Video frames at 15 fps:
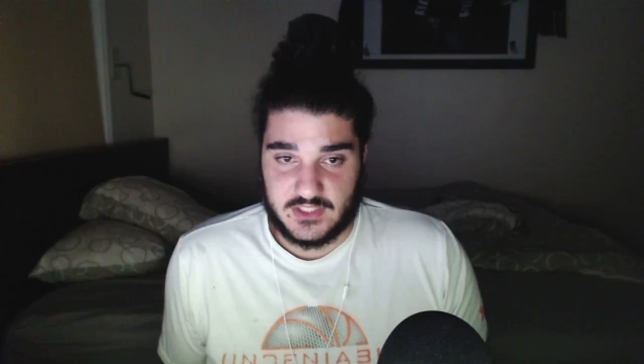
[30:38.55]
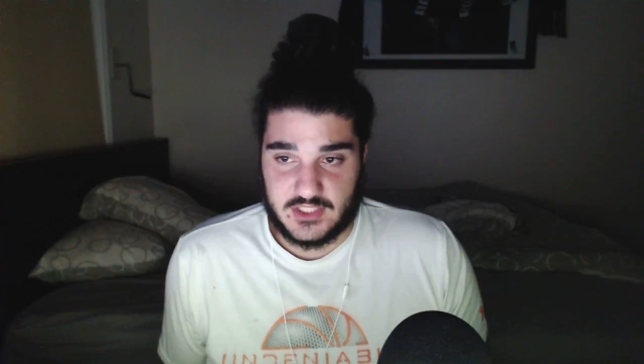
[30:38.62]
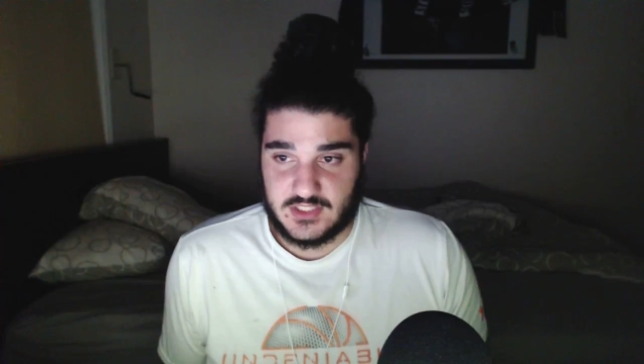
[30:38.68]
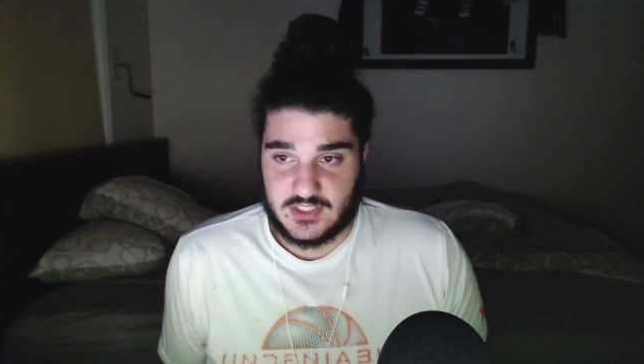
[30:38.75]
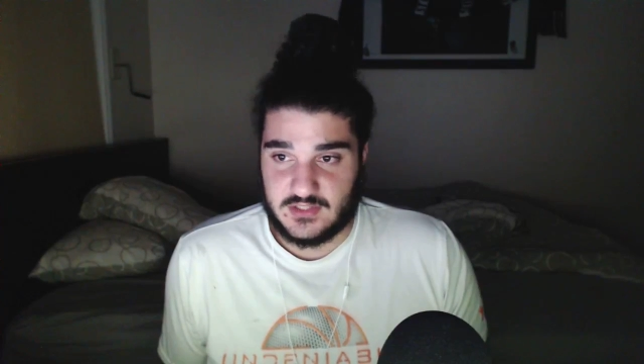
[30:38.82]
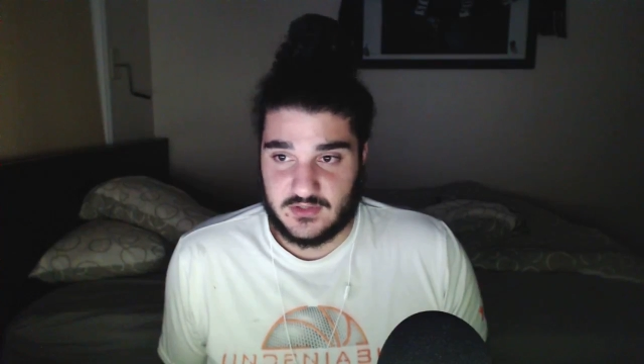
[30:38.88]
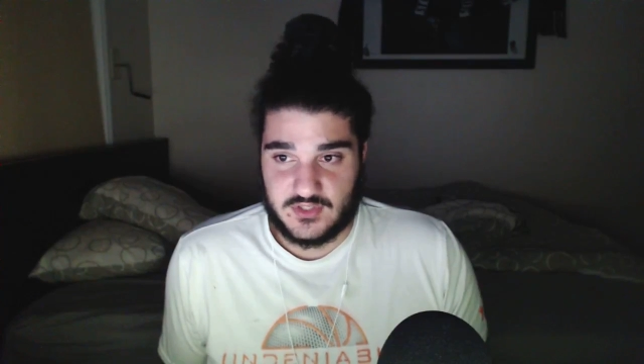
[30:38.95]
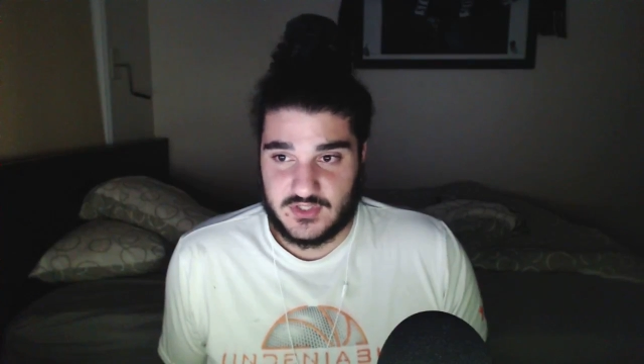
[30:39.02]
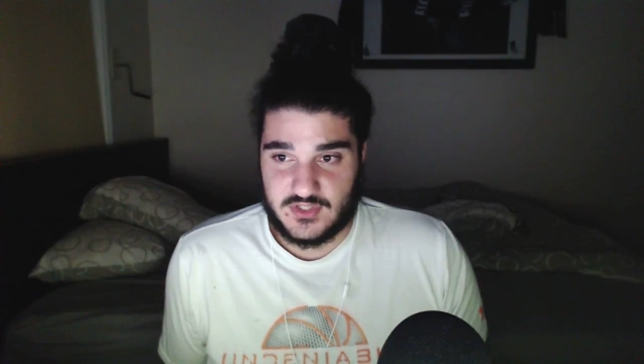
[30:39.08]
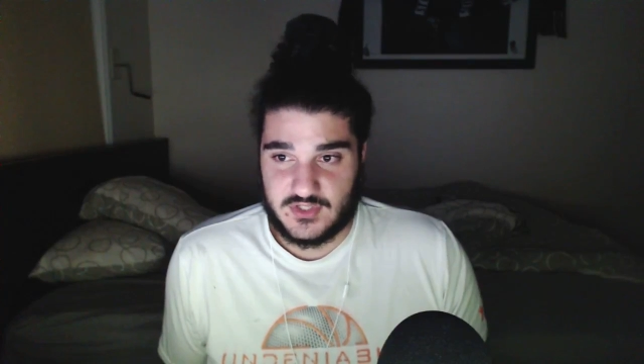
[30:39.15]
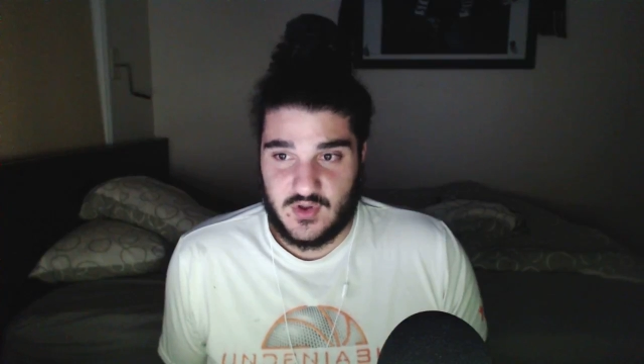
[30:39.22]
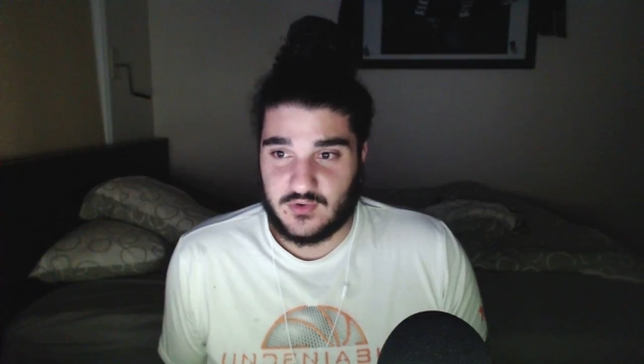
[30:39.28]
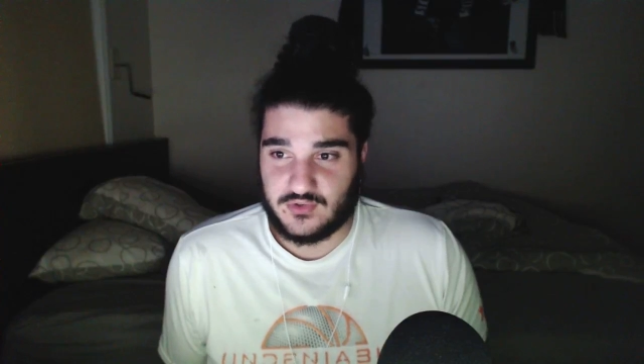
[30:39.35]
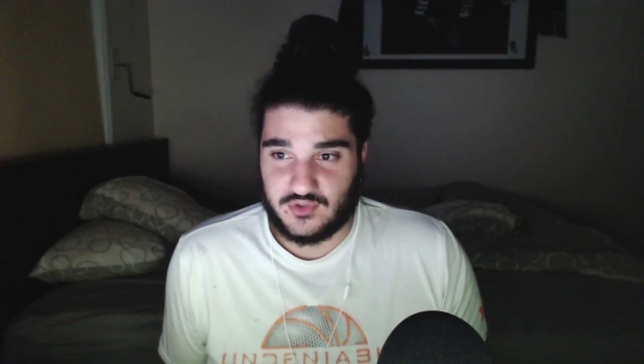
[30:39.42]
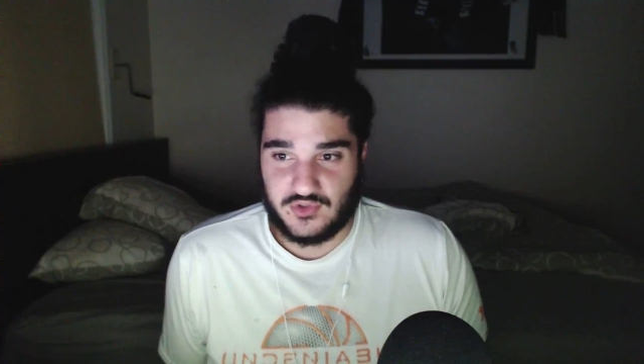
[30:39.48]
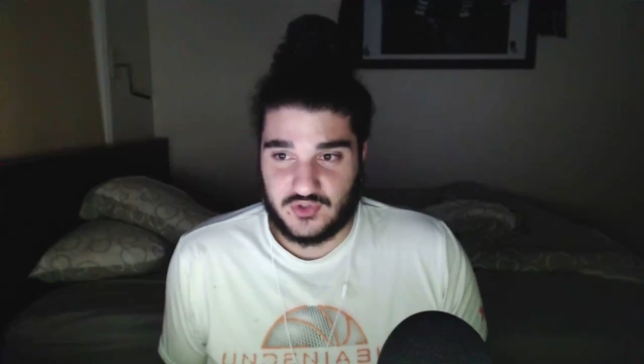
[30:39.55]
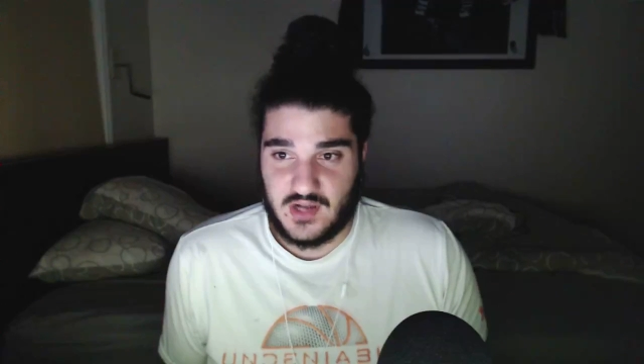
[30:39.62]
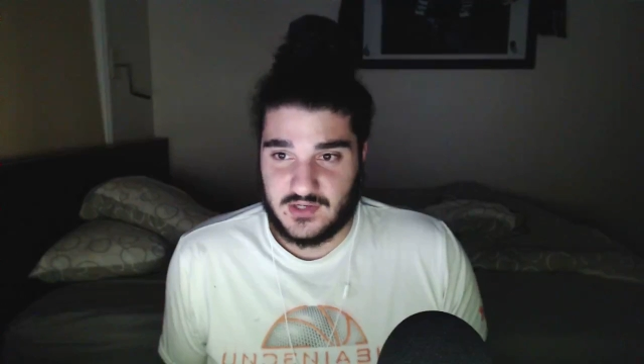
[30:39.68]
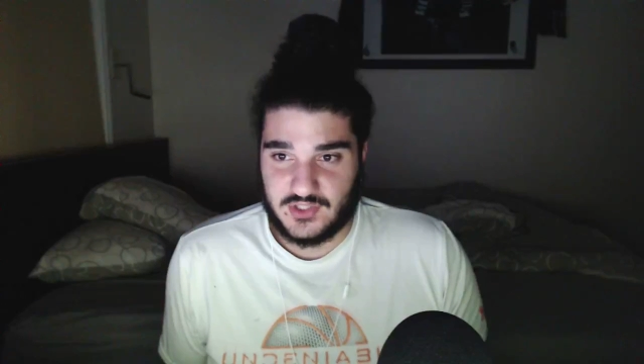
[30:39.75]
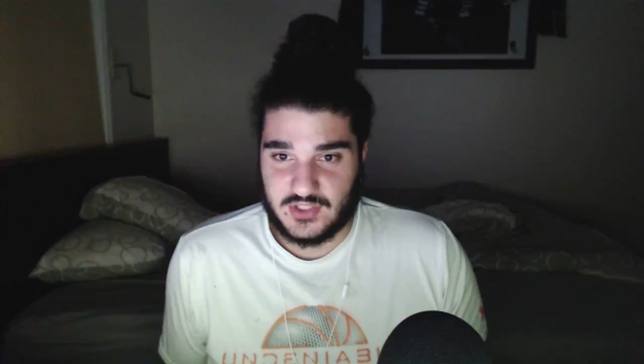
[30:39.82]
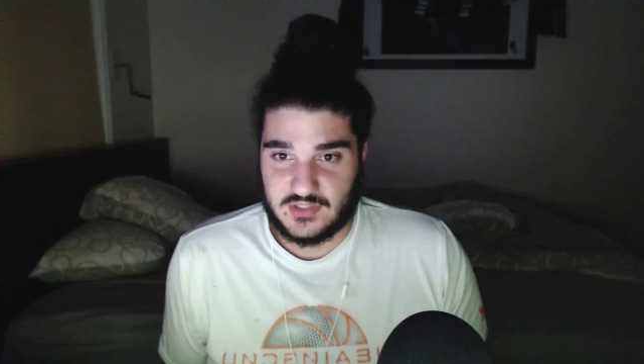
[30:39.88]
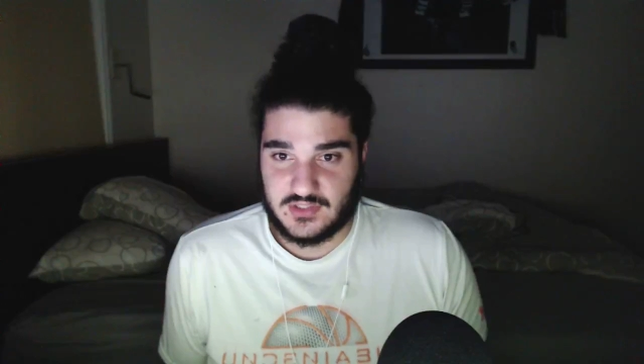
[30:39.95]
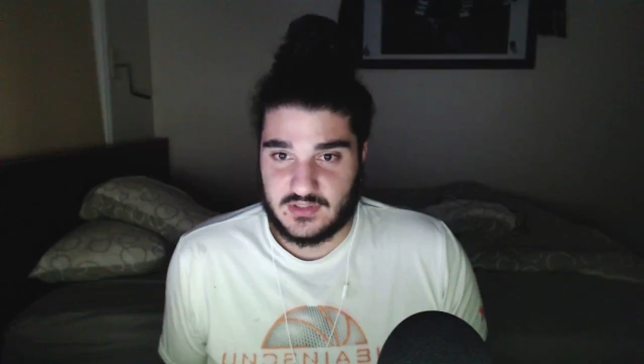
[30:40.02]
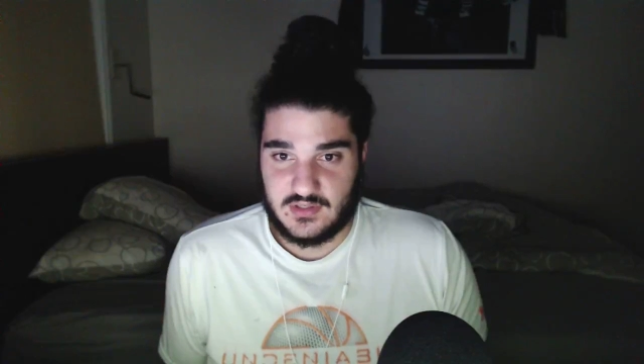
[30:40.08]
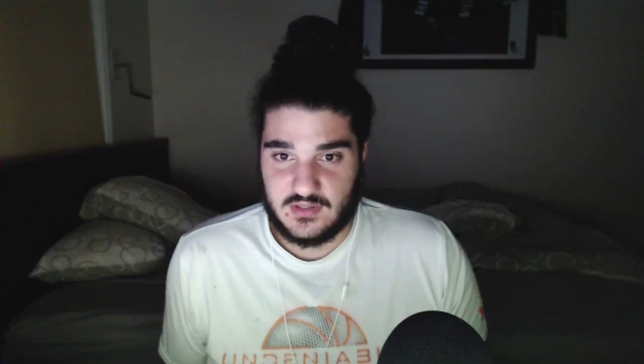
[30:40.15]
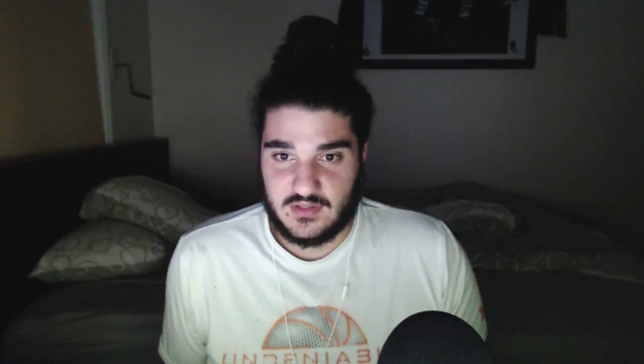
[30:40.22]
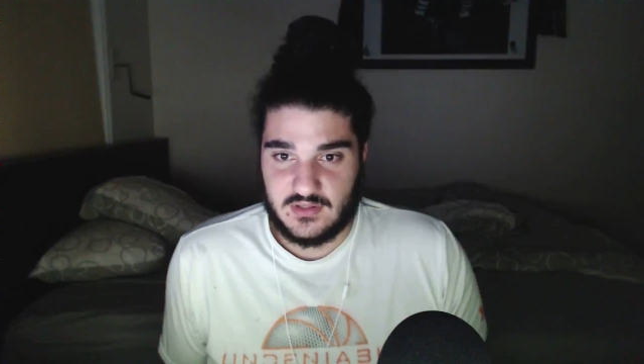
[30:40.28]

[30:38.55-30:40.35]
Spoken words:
just looks so structured.